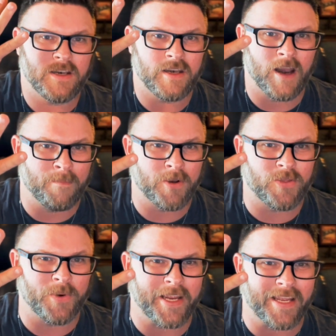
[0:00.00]
Number
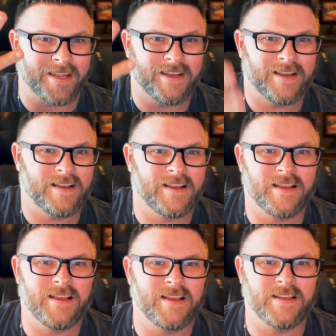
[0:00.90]
three,
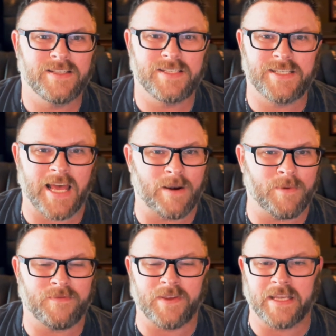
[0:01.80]

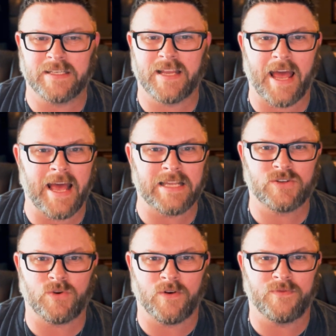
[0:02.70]
settlement fees,
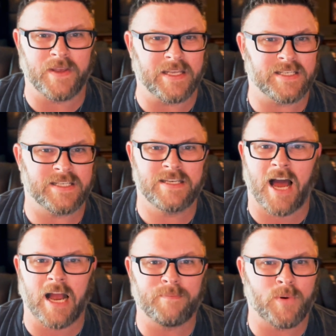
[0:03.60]
escrow fees,
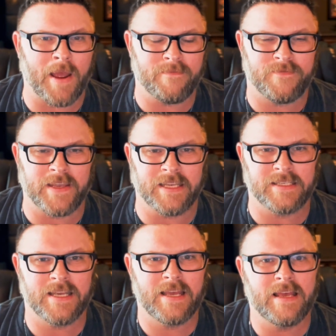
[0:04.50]
doc prep
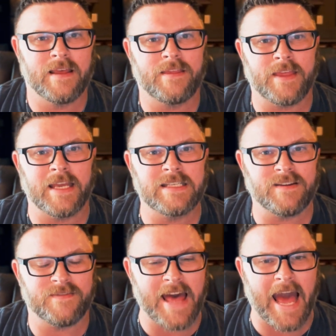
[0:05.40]
fees, things
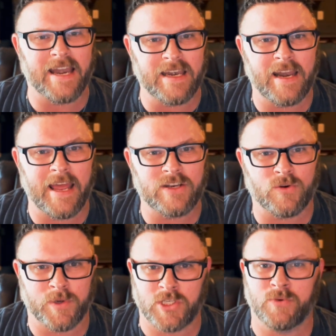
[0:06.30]
of that nature,
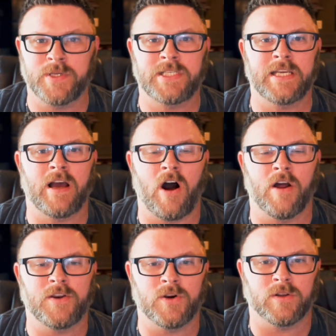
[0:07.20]
which you would see
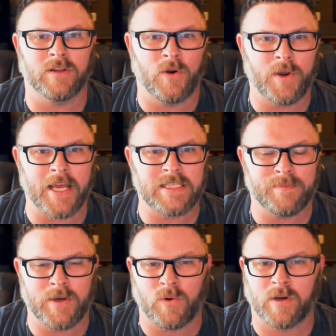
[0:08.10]
on your loan
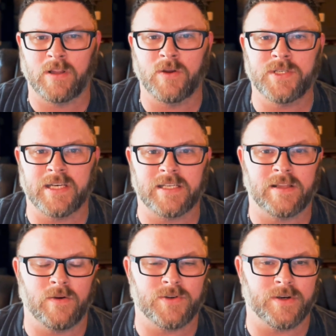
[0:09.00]
estimate or closing
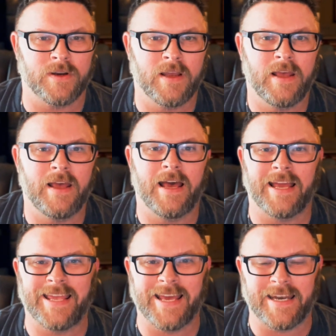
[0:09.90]
disclosure.
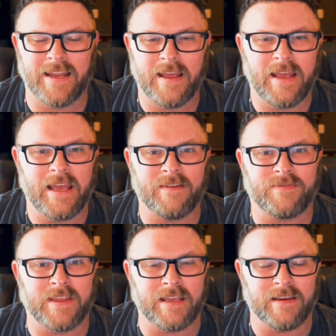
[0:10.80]
Again, if
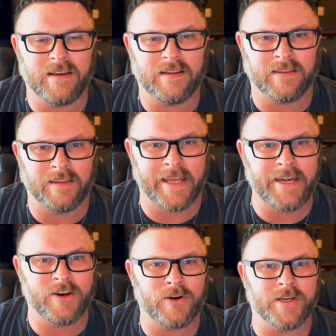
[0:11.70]
the
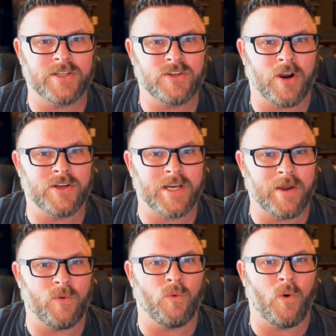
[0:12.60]
lender is charging
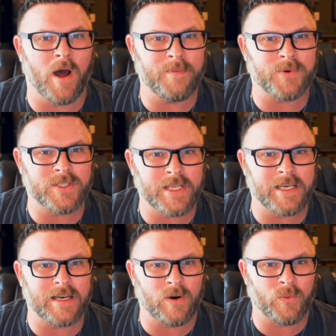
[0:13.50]
a
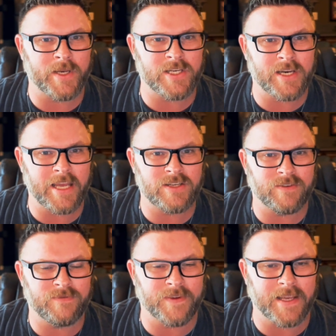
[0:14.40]
1%
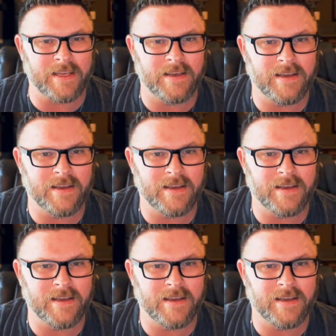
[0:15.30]
origination fee,